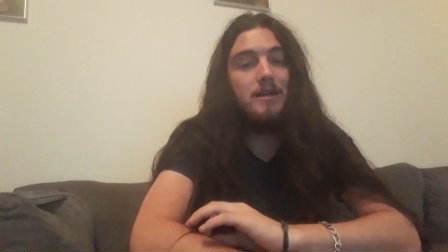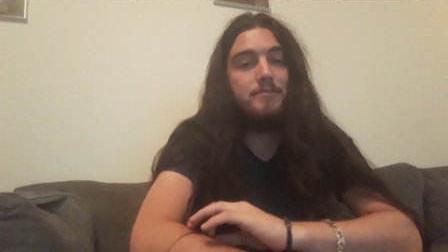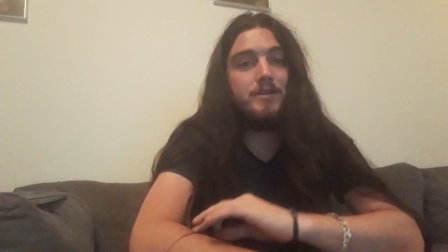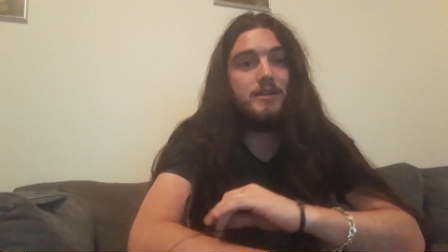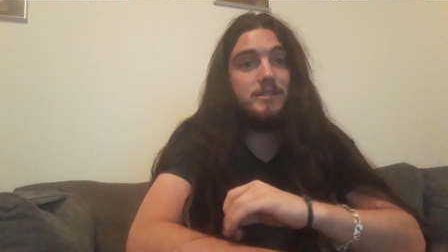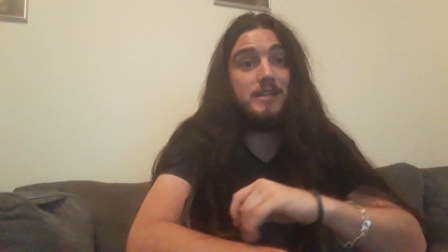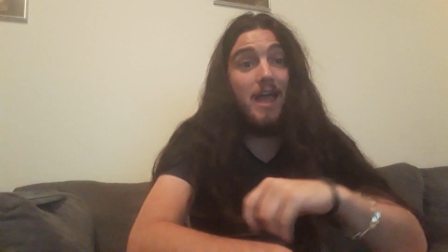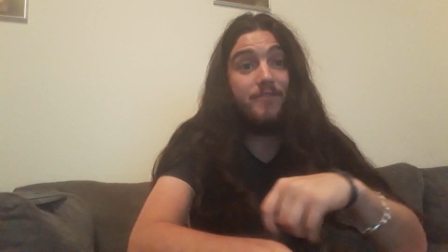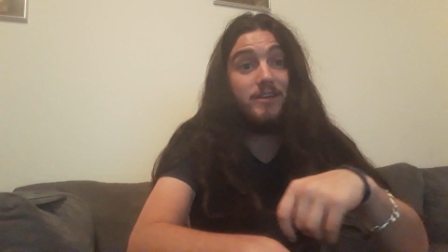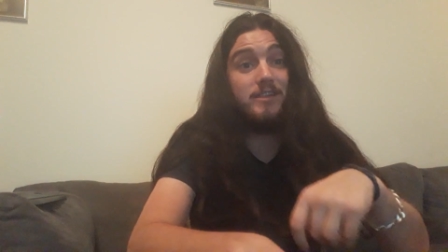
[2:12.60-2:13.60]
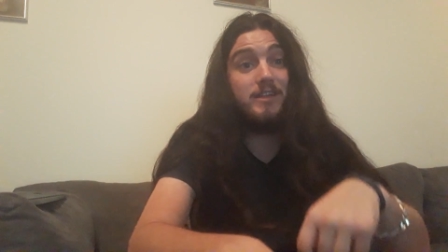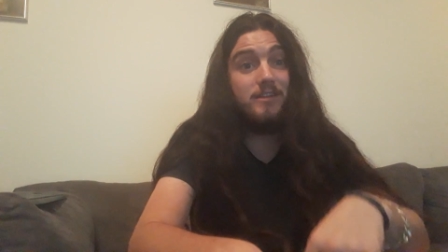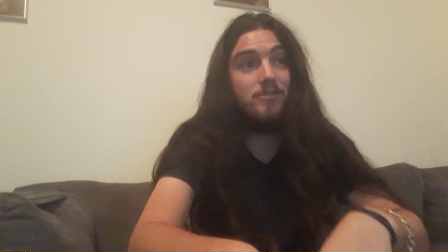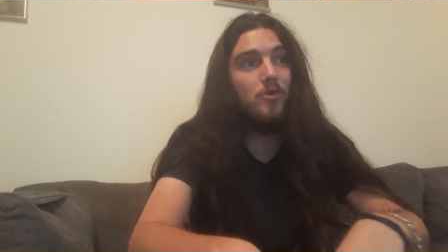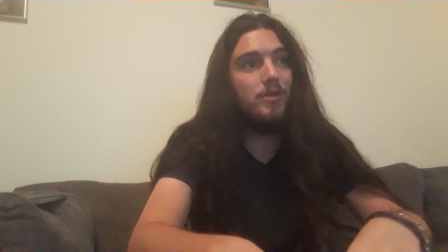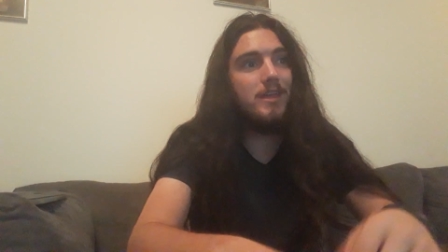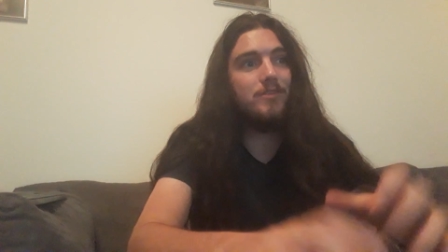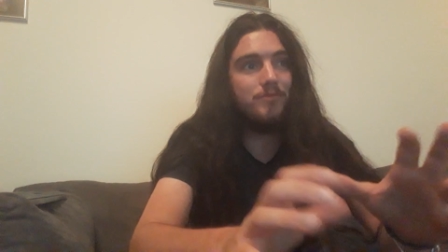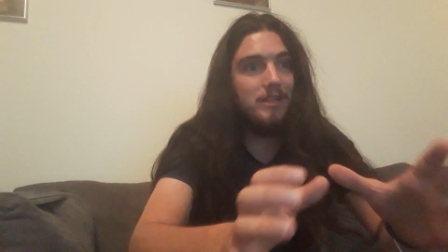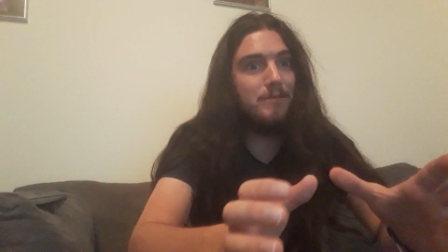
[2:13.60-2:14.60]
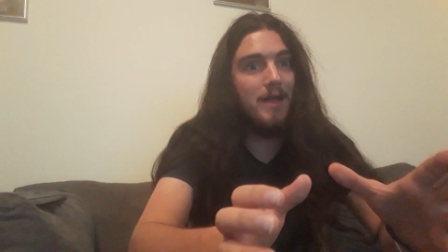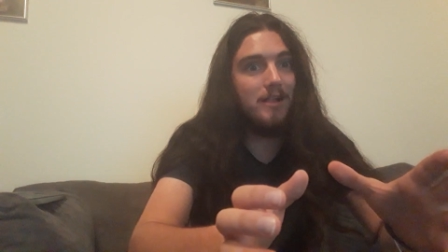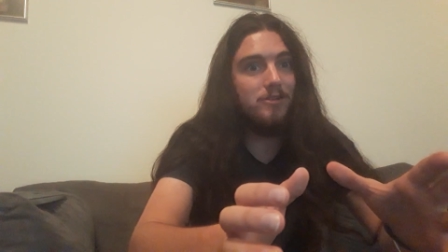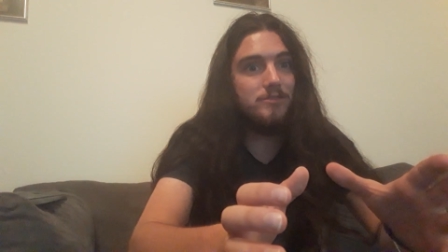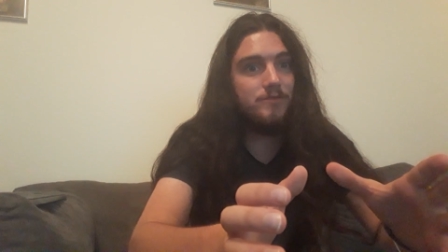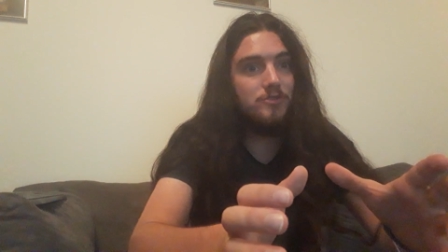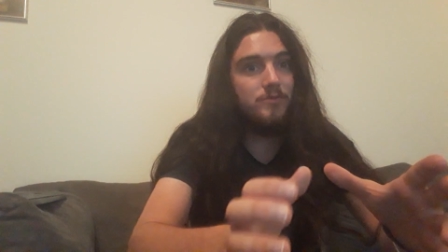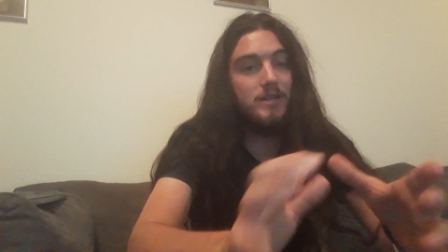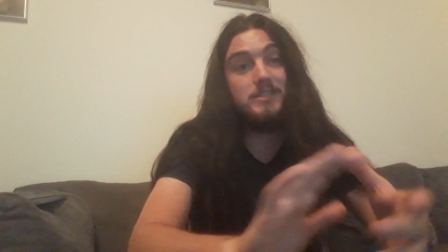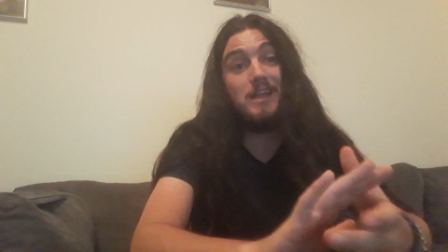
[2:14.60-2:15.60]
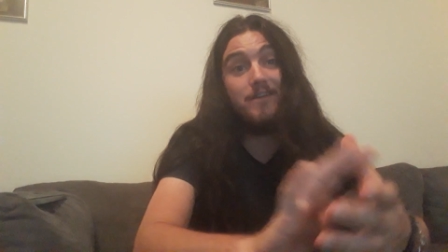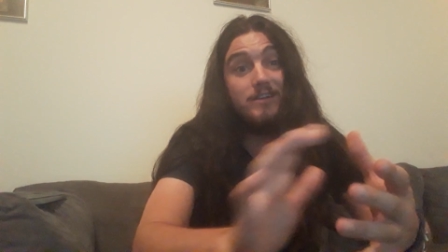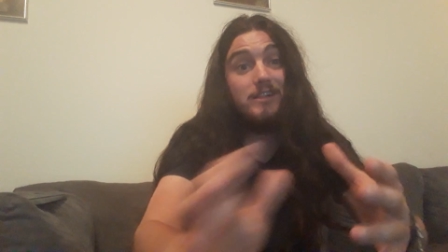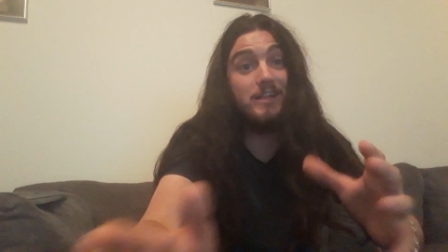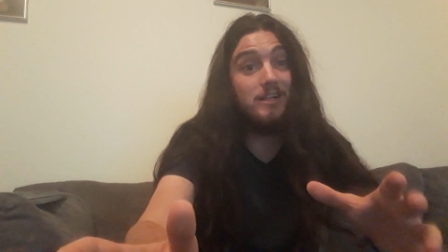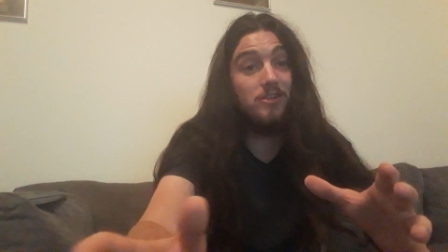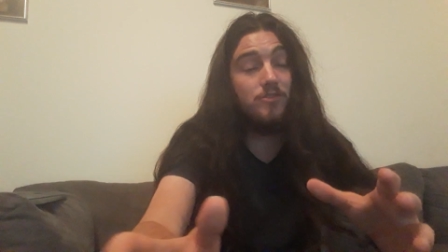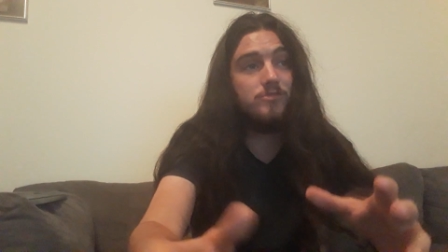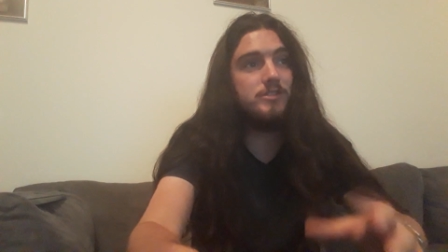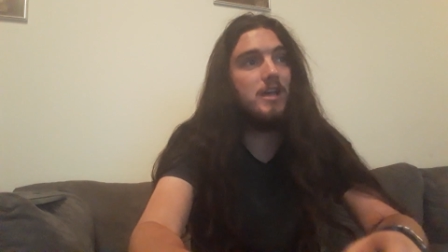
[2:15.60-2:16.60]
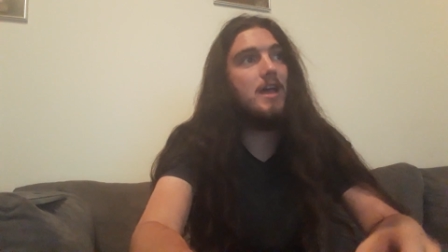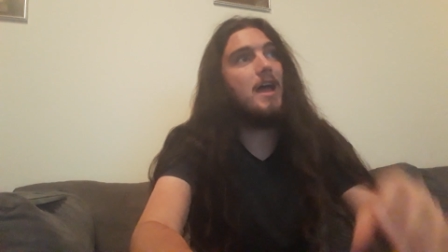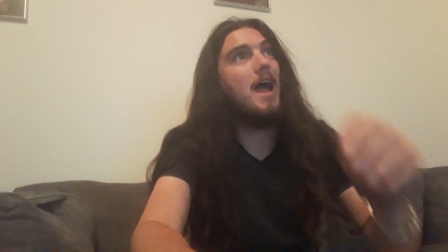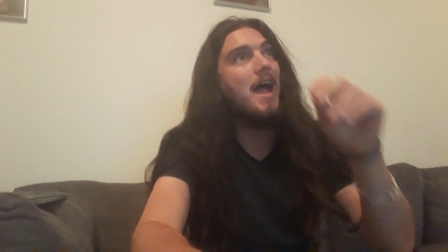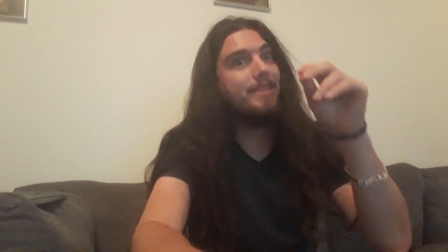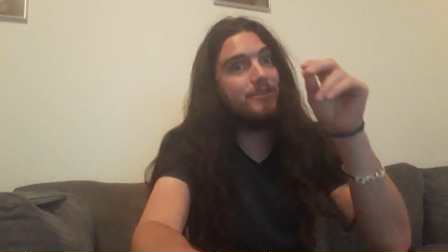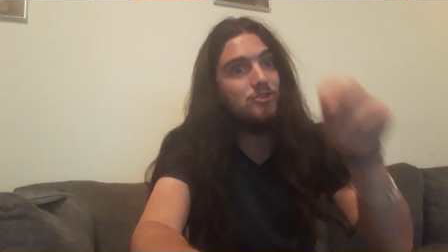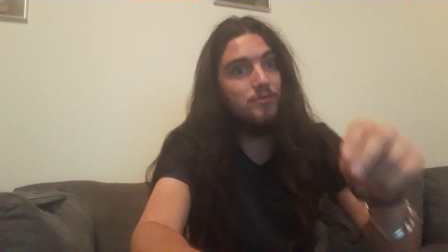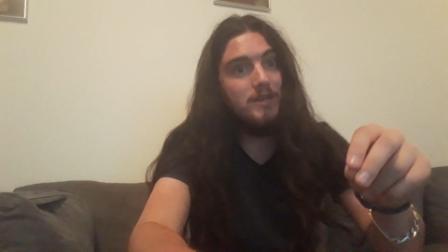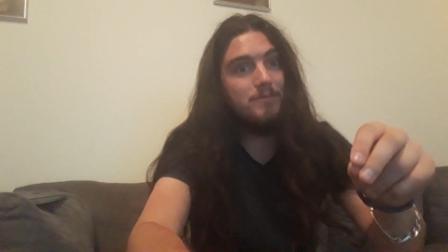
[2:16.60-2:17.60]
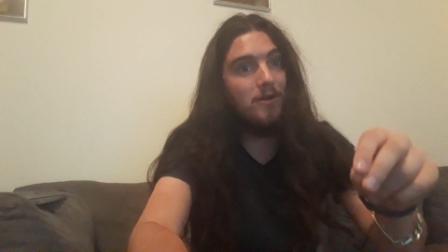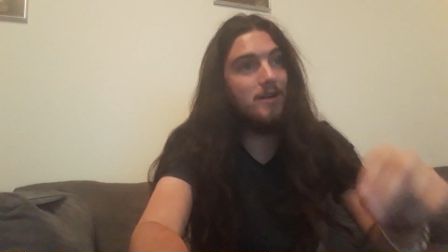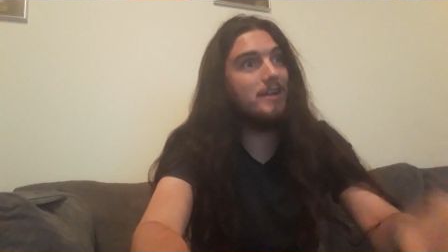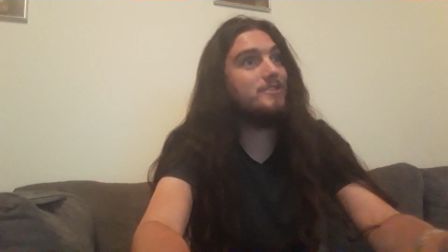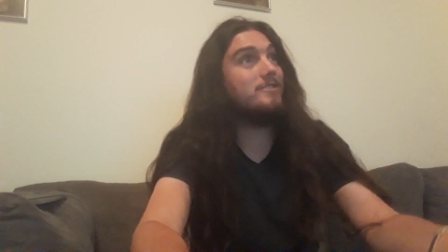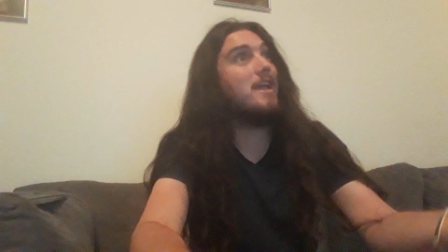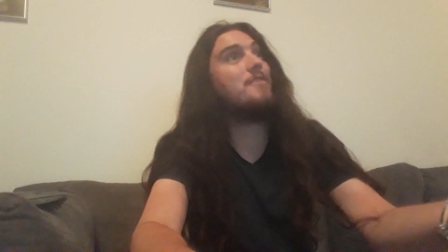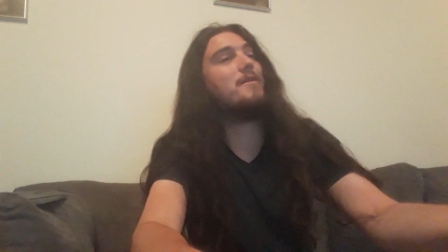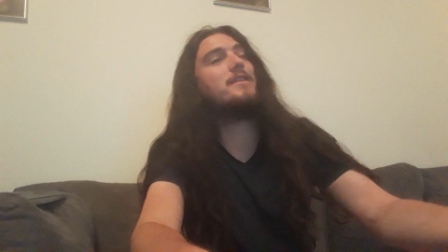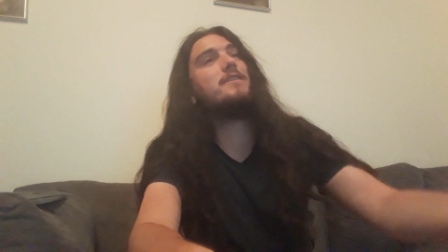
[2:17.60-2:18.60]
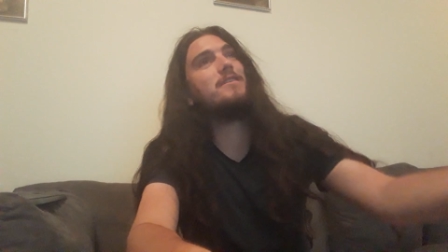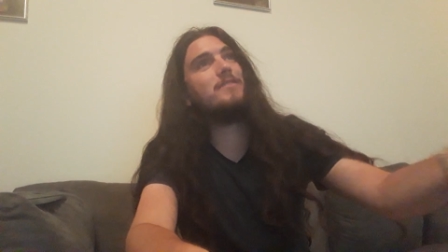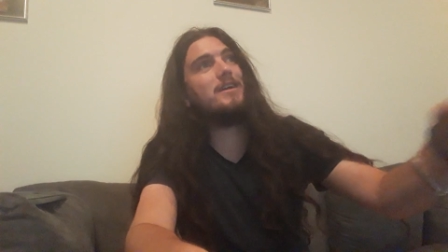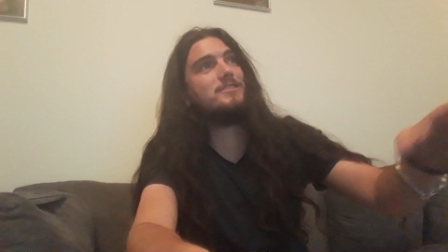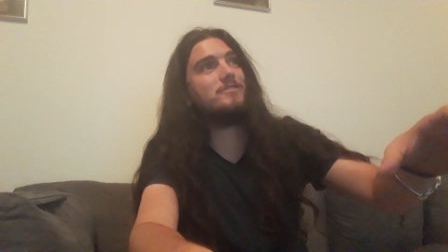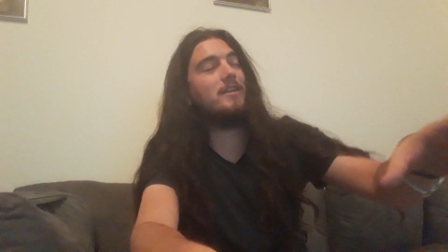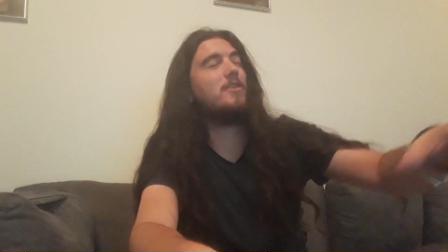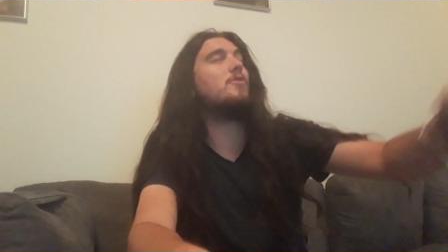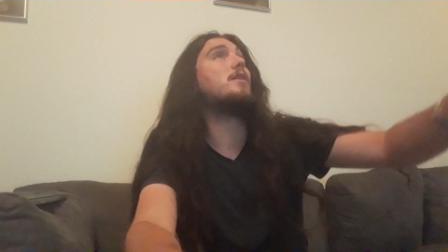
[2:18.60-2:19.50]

because having clean, you only can really pack clothes for 2 weeks, and having clean clothes at the 2-week mark as you get ready, as you're like, oh